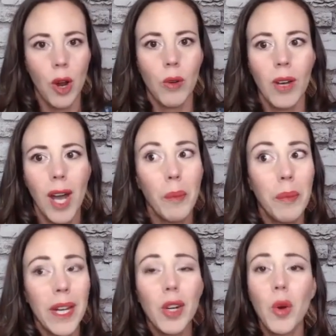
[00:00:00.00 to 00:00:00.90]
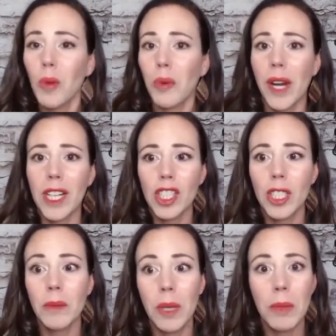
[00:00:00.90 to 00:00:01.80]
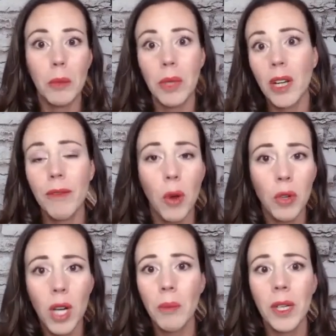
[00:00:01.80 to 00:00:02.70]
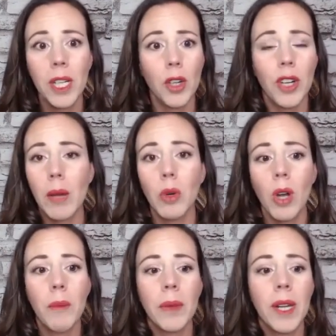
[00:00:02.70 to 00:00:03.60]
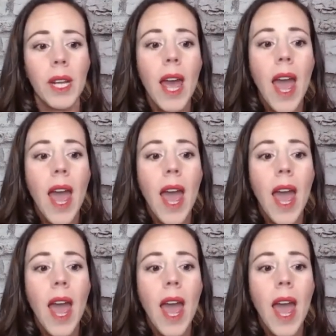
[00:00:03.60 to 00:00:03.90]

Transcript: a big corporation, maybe a big phone company or cable company,